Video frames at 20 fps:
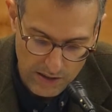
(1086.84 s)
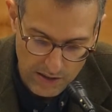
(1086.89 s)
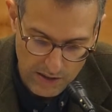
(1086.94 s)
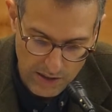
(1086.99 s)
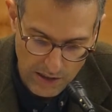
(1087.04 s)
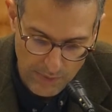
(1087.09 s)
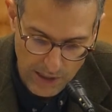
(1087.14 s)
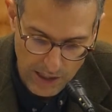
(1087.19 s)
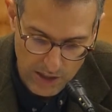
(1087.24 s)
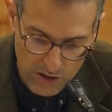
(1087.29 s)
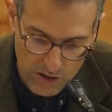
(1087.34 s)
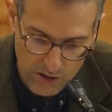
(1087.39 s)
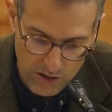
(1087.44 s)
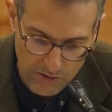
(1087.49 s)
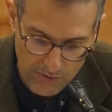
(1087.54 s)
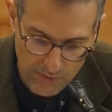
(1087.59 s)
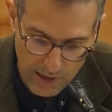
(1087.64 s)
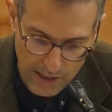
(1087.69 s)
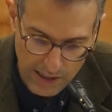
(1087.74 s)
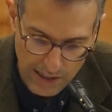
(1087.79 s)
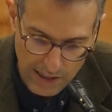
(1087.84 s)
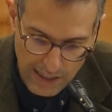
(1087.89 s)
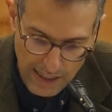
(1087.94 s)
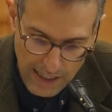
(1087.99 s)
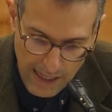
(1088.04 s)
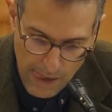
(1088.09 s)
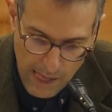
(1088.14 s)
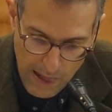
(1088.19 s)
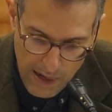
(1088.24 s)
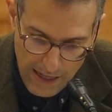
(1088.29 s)
dimension of money,
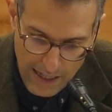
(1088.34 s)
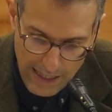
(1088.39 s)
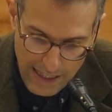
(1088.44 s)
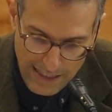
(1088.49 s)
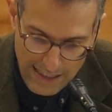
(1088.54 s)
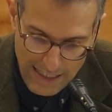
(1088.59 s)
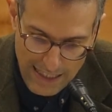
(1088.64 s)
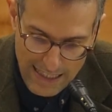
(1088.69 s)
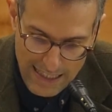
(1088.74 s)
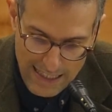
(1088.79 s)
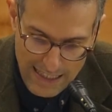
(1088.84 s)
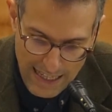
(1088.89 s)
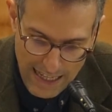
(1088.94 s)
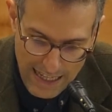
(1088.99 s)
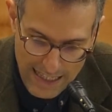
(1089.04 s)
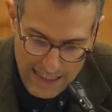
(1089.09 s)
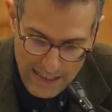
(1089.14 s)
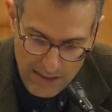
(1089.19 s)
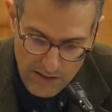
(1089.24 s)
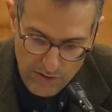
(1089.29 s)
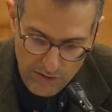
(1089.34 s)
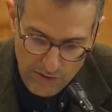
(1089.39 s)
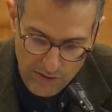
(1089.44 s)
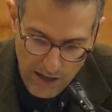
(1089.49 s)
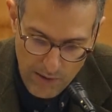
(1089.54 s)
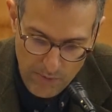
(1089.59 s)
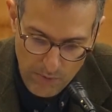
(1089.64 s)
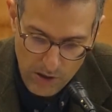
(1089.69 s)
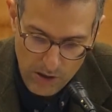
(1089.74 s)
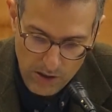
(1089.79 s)
it is as if
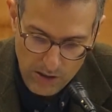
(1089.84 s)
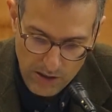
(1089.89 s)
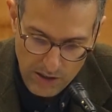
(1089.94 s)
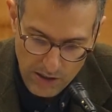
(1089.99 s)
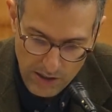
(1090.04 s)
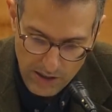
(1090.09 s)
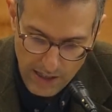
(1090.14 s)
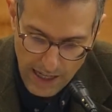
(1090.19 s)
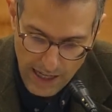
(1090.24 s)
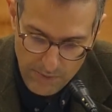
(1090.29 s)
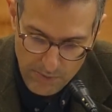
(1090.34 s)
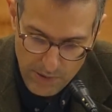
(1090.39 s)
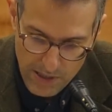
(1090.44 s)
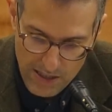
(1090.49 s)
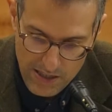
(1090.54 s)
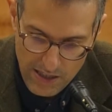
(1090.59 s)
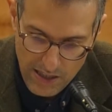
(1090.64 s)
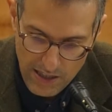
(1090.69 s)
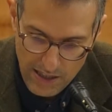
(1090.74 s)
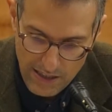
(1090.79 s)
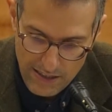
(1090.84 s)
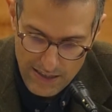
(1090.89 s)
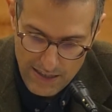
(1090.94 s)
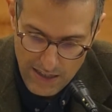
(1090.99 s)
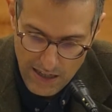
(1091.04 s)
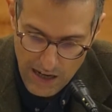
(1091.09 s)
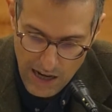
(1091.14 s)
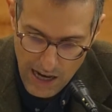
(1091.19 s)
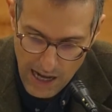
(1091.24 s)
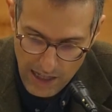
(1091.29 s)
among and
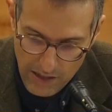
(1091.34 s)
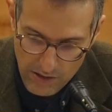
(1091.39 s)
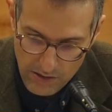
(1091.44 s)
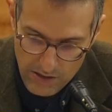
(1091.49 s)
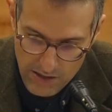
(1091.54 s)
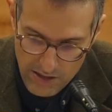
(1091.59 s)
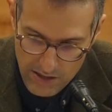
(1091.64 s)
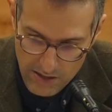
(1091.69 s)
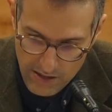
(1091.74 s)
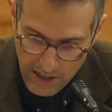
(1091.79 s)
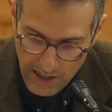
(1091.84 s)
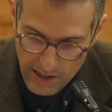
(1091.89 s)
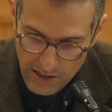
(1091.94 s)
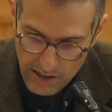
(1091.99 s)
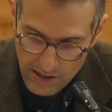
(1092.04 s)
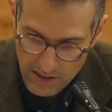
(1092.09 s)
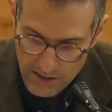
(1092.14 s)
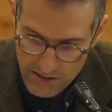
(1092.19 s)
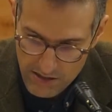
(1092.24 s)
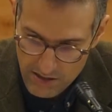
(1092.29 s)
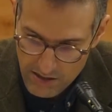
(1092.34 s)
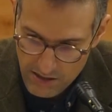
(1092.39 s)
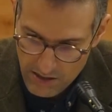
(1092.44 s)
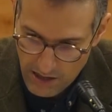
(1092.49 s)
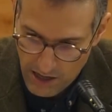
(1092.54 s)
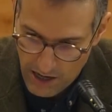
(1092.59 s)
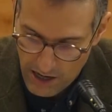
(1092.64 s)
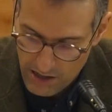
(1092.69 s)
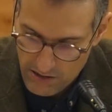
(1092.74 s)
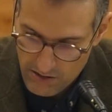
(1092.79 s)
besides lions, tigers,
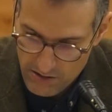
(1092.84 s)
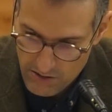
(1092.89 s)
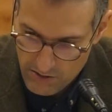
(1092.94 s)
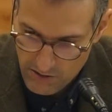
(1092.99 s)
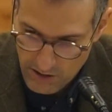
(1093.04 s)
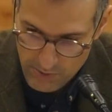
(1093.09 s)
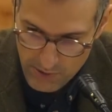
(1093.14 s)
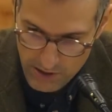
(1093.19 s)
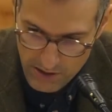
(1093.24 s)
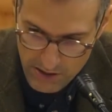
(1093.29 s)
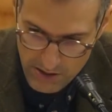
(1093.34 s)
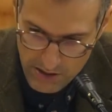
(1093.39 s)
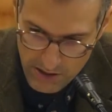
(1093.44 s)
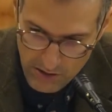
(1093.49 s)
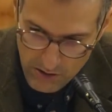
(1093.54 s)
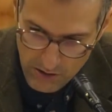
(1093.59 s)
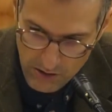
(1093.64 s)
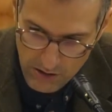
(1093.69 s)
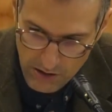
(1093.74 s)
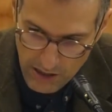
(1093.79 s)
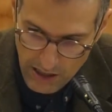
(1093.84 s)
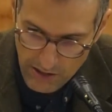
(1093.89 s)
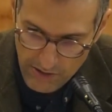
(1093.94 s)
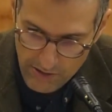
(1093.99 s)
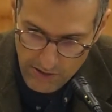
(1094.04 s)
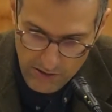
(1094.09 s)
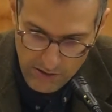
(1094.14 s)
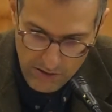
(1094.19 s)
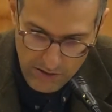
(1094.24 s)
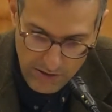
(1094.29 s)
hares, rabbits, and all
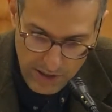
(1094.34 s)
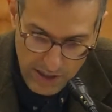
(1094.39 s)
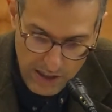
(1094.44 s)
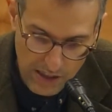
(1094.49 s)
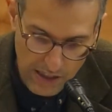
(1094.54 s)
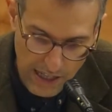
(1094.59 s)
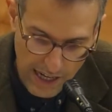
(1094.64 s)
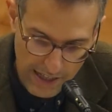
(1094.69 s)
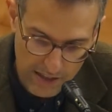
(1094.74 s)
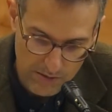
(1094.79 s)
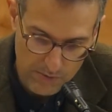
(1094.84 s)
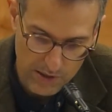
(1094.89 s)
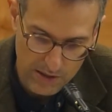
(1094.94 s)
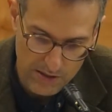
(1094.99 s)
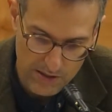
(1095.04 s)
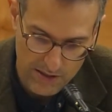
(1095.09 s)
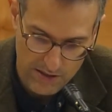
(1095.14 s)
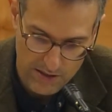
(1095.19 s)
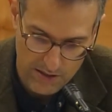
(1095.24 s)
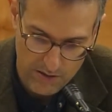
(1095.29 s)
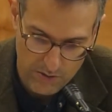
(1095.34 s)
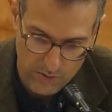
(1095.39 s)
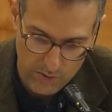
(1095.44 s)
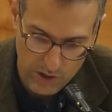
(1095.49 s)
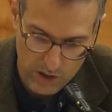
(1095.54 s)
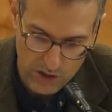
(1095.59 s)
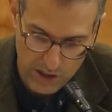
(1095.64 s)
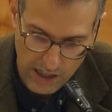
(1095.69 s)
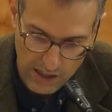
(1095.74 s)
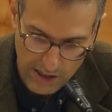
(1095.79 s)
other real animals,
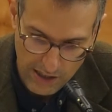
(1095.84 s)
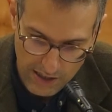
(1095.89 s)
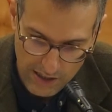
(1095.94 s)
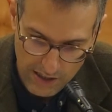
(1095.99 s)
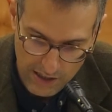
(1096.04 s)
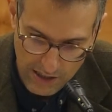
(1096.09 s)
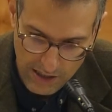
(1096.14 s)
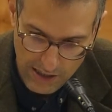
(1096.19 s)
which are